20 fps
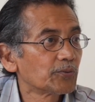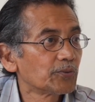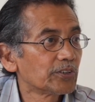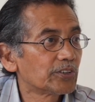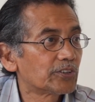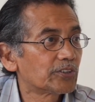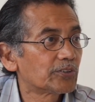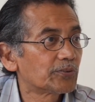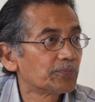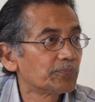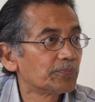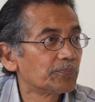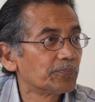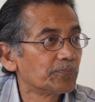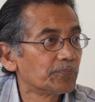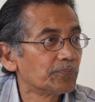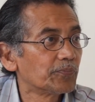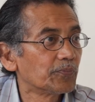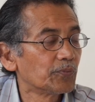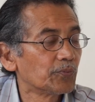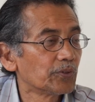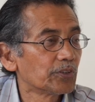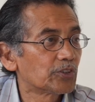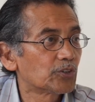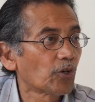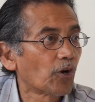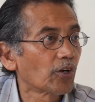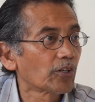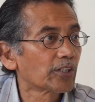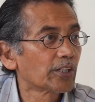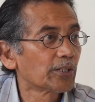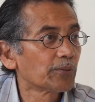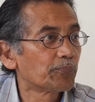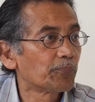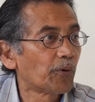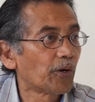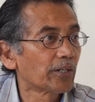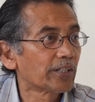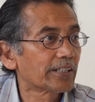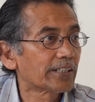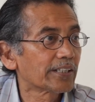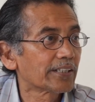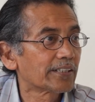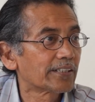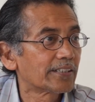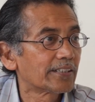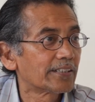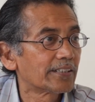which already pointed